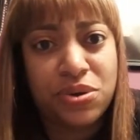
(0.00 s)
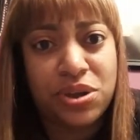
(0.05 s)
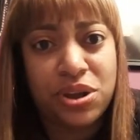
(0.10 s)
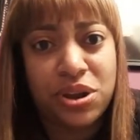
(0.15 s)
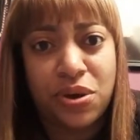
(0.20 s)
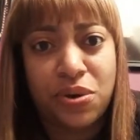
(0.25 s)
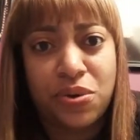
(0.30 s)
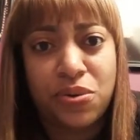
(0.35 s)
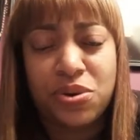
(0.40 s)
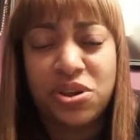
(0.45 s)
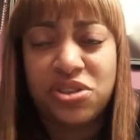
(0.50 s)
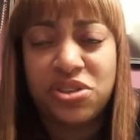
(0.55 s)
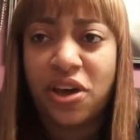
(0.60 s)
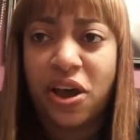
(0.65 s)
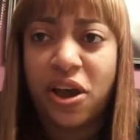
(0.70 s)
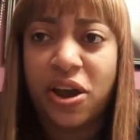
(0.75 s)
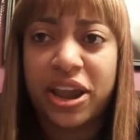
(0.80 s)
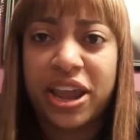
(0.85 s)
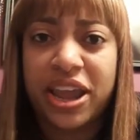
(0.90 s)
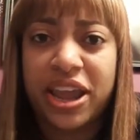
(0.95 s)
who to
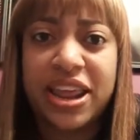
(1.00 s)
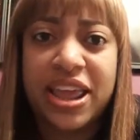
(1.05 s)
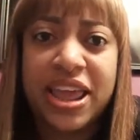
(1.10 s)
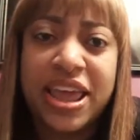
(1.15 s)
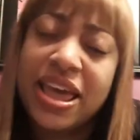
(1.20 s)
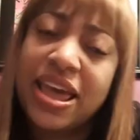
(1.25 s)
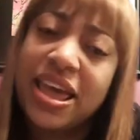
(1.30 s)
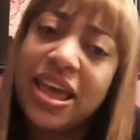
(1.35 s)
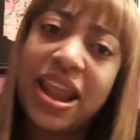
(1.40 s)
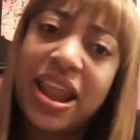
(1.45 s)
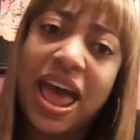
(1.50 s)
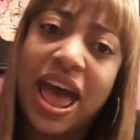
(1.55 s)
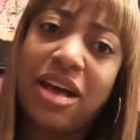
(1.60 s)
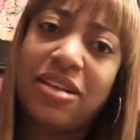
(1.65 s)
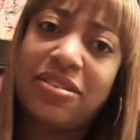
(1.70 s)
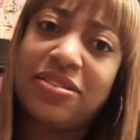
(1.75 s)
target and how